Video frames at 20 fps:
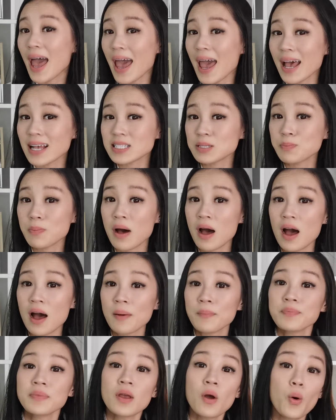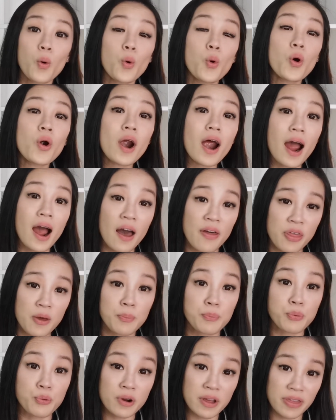asthma, or other
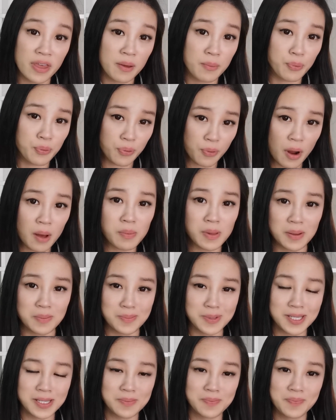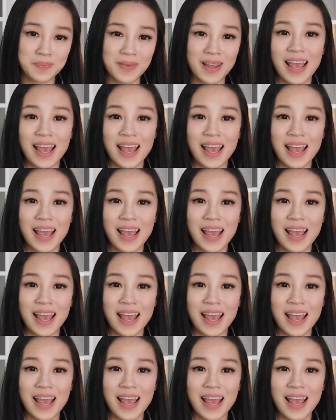breathing problems,